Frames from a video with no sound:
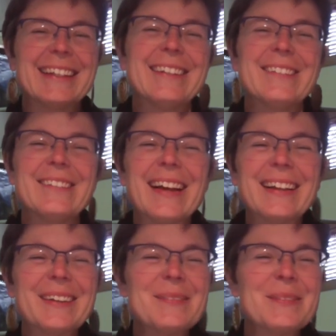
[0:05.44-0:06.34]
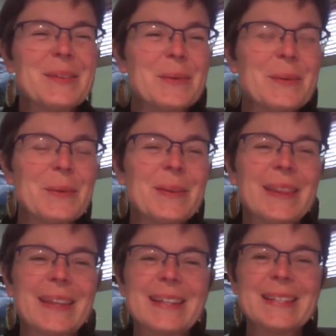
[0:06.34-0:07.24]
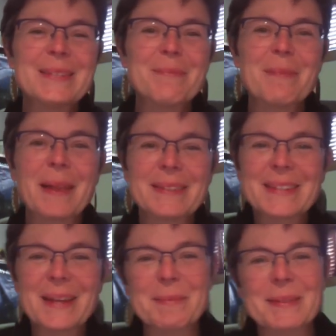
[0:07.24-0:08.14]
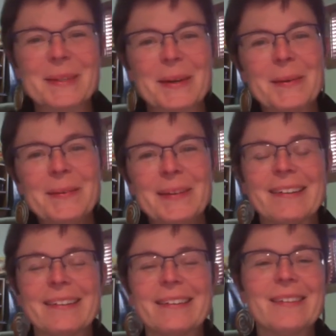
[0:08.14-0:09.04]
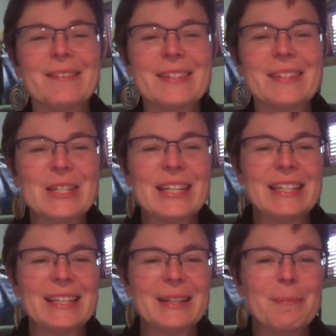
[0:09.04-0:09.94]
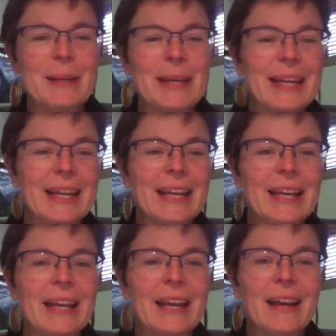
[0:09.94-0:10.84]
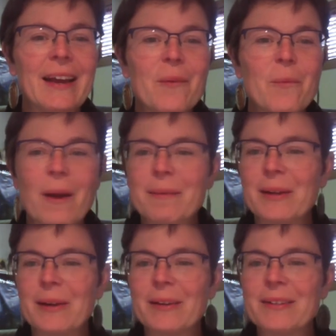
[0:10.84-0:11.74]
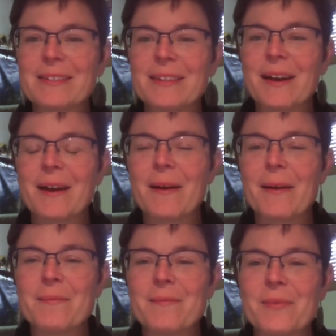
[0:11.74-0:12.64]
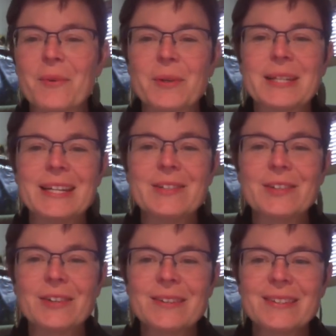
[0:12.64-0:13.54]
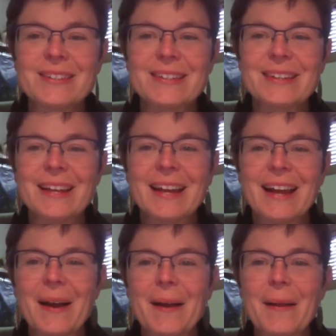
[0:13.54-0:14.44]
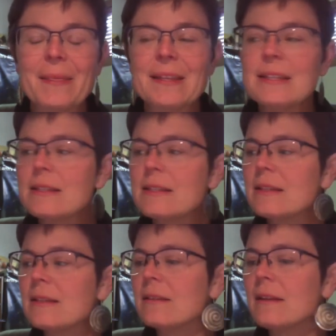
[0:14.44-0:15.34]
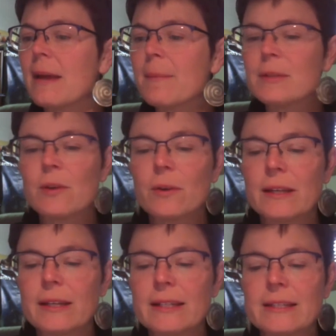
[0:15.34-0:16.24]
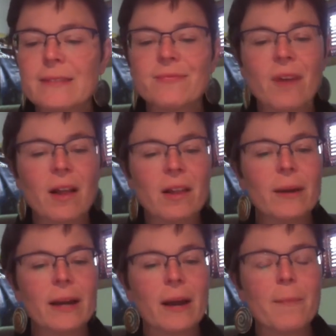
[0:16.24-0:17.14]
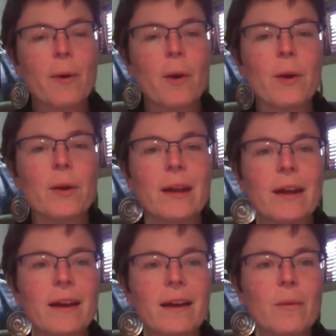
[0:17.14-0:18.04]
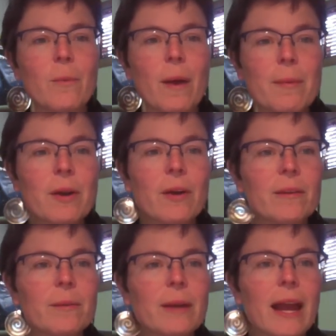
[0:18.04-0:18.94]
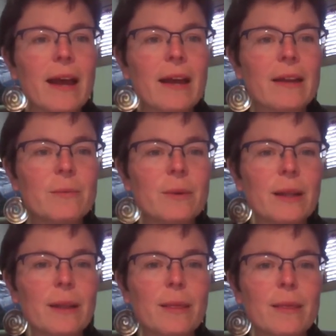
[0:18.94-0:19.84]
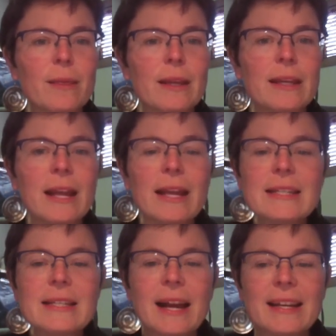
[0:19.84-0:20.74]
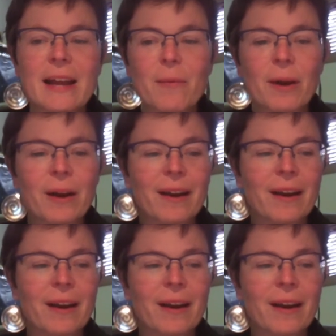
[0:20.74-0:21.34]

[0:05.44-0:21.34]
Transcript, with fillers: Welcome Hi. to this month's episode of the GTTP webinars um, for teachers. Uh, this episode is following up on a webinar that we had with the Night Sky Network.